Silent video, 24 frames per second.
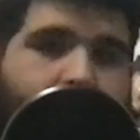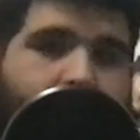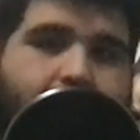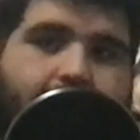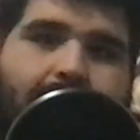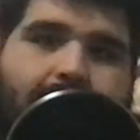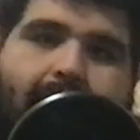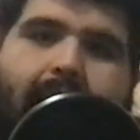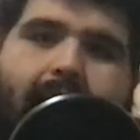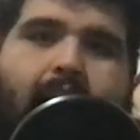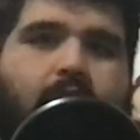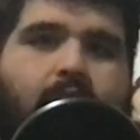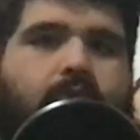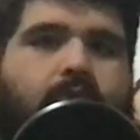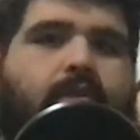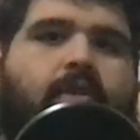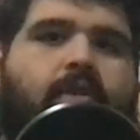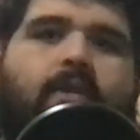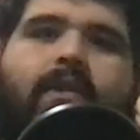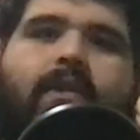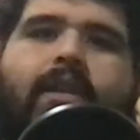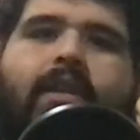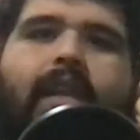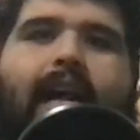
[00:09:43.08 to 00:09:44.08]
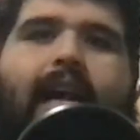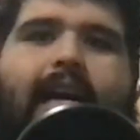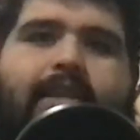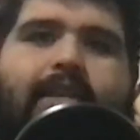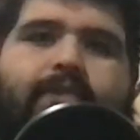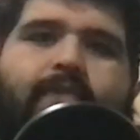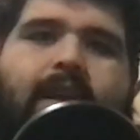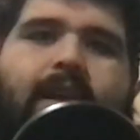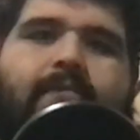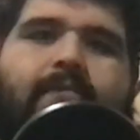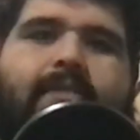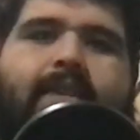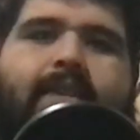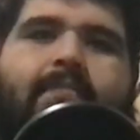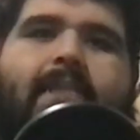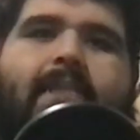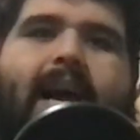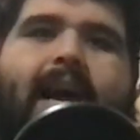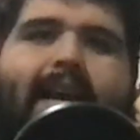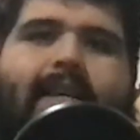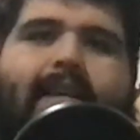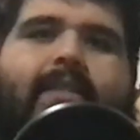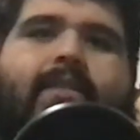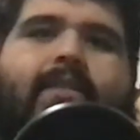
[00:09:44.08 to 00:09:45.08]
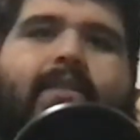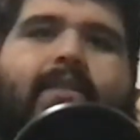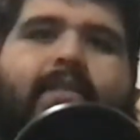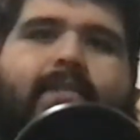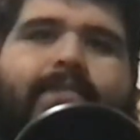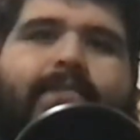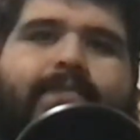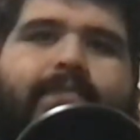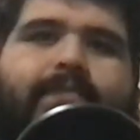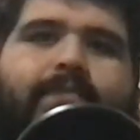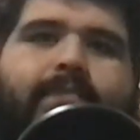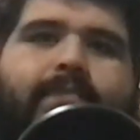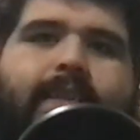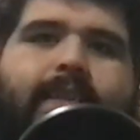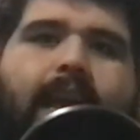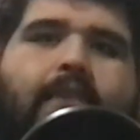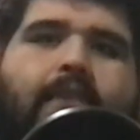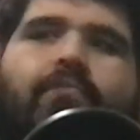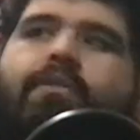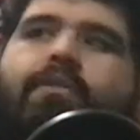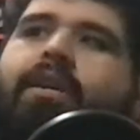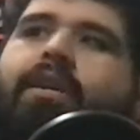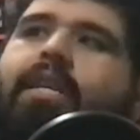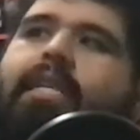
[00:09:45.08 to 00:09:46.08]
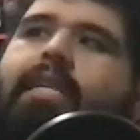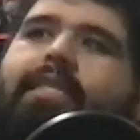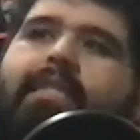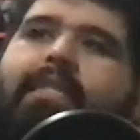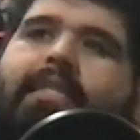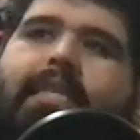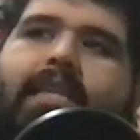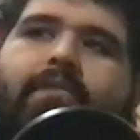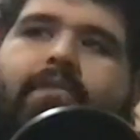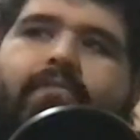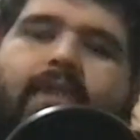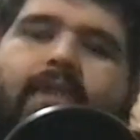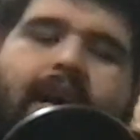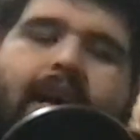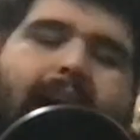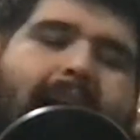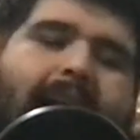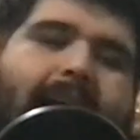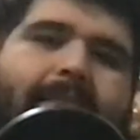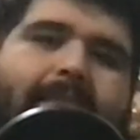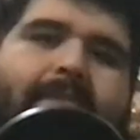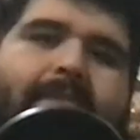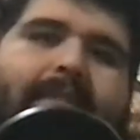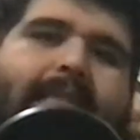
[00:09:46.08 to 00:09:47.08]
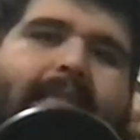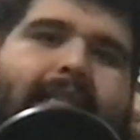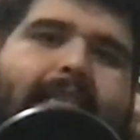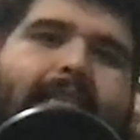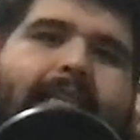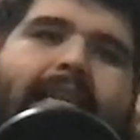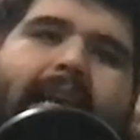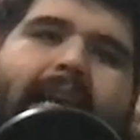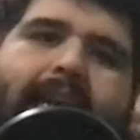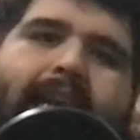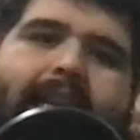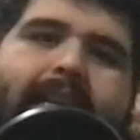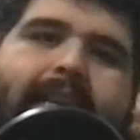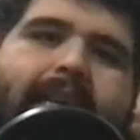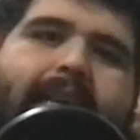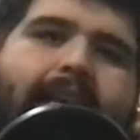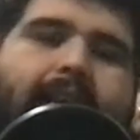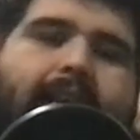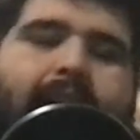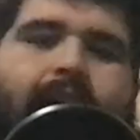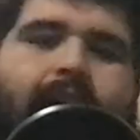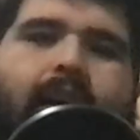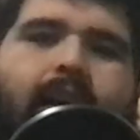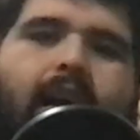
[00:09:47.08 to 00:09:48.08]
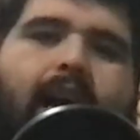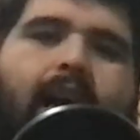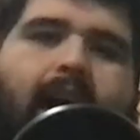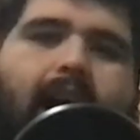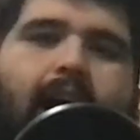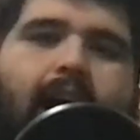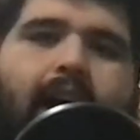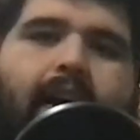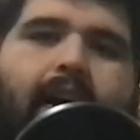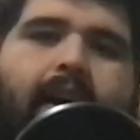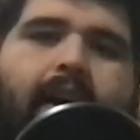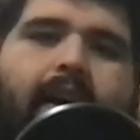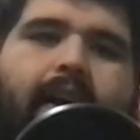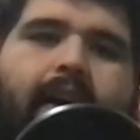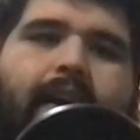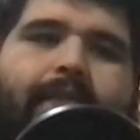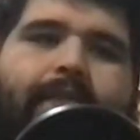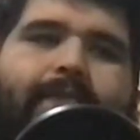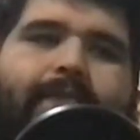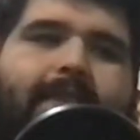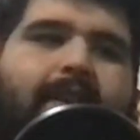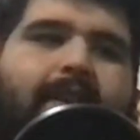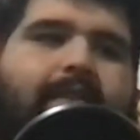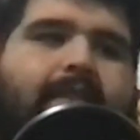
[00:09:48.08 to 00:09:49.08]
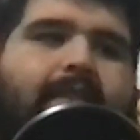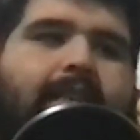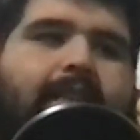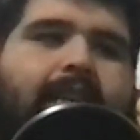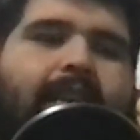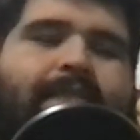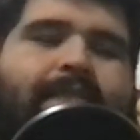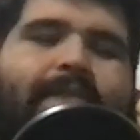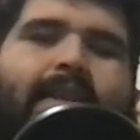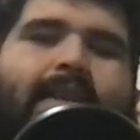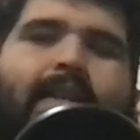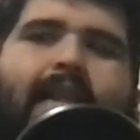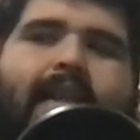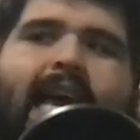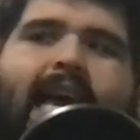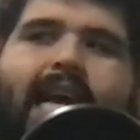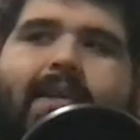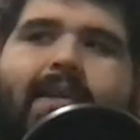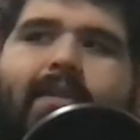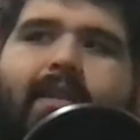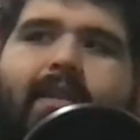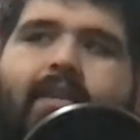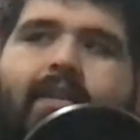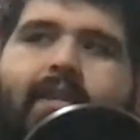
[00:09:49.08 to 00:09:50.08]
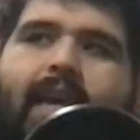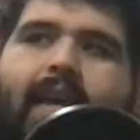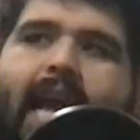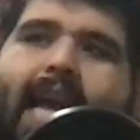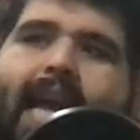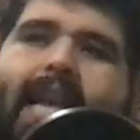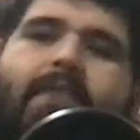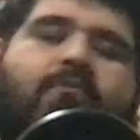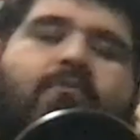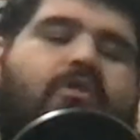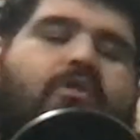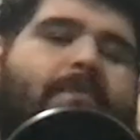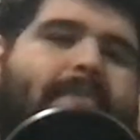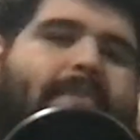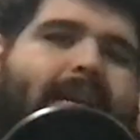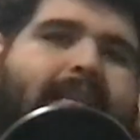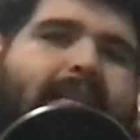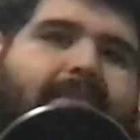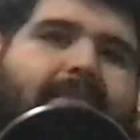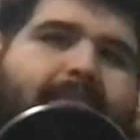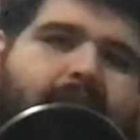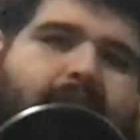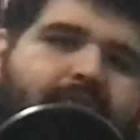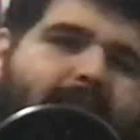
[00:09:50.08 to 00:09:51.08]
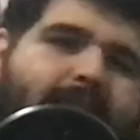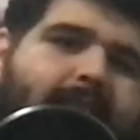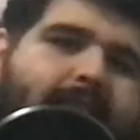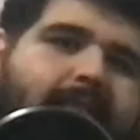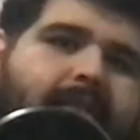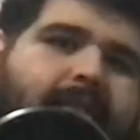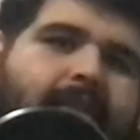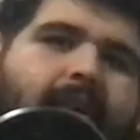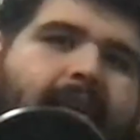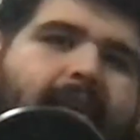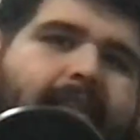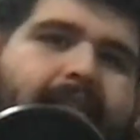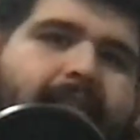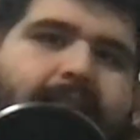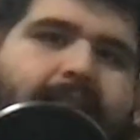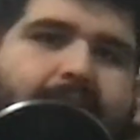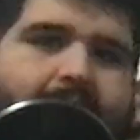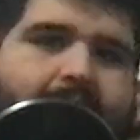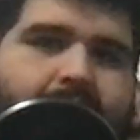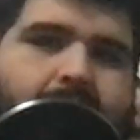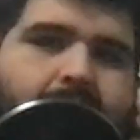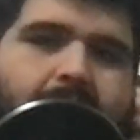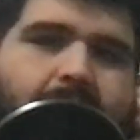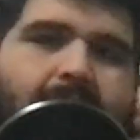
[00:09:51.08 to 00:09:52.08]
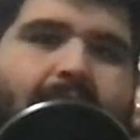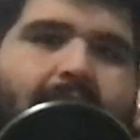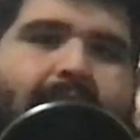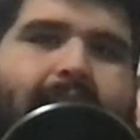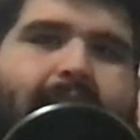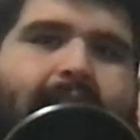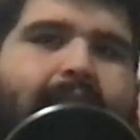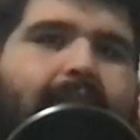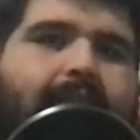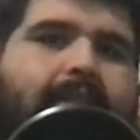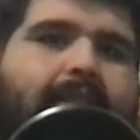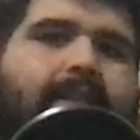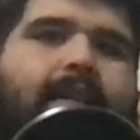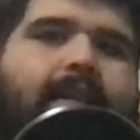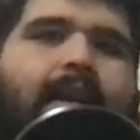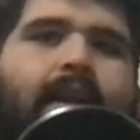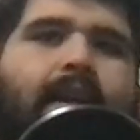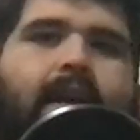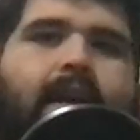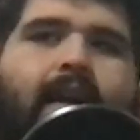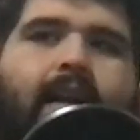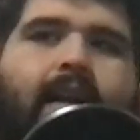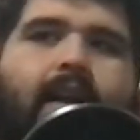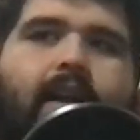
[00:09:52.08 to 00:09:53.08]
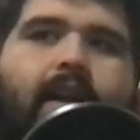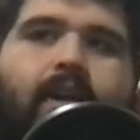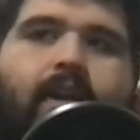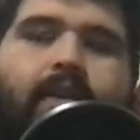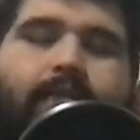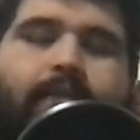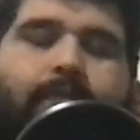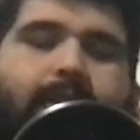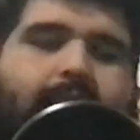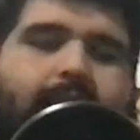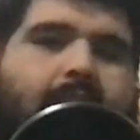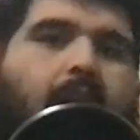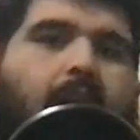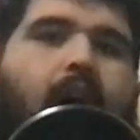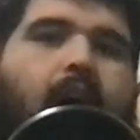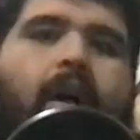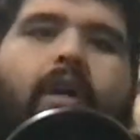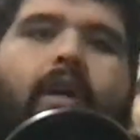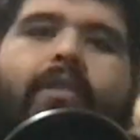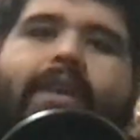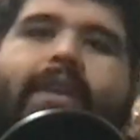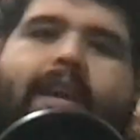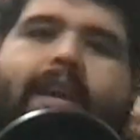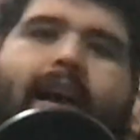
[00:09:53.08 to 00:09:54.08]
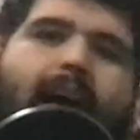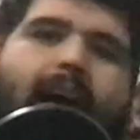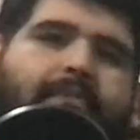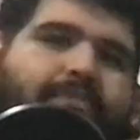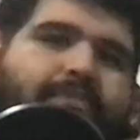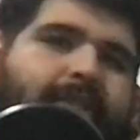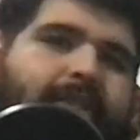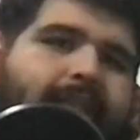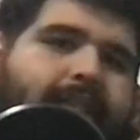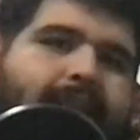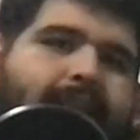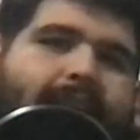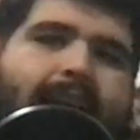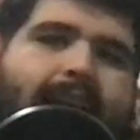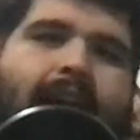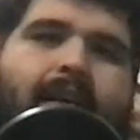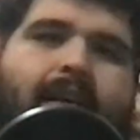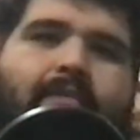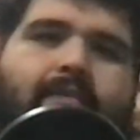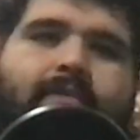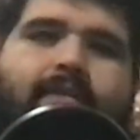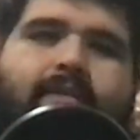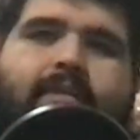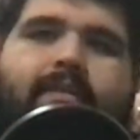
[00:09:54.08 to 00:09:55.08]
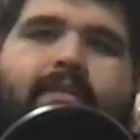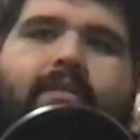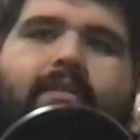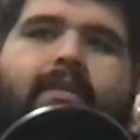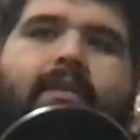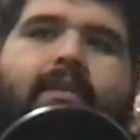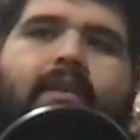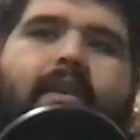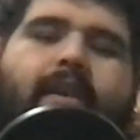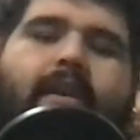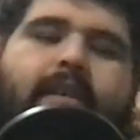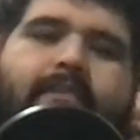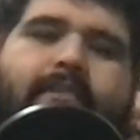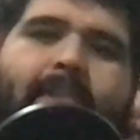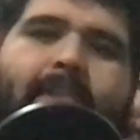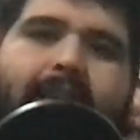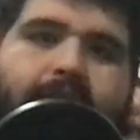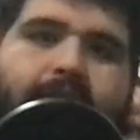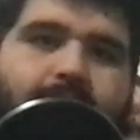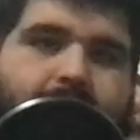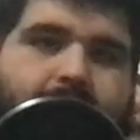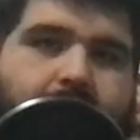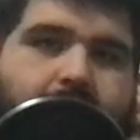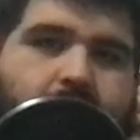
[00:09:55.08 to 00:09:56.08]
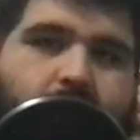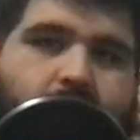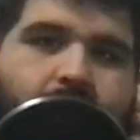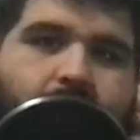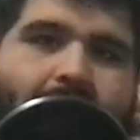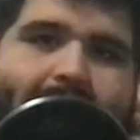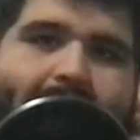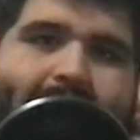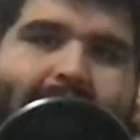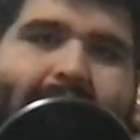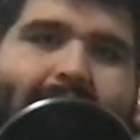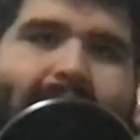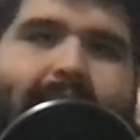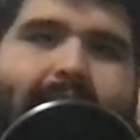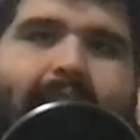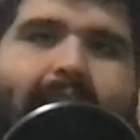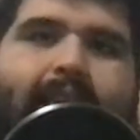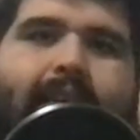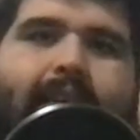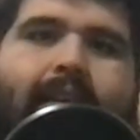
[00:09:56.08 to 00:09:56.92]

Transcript: hell, we're going to last ride with the Mayans. And we're going to see what happens at the end, if there's even like any more peace between Sons and the Mayans. With all the ups and downs, especially with the writing,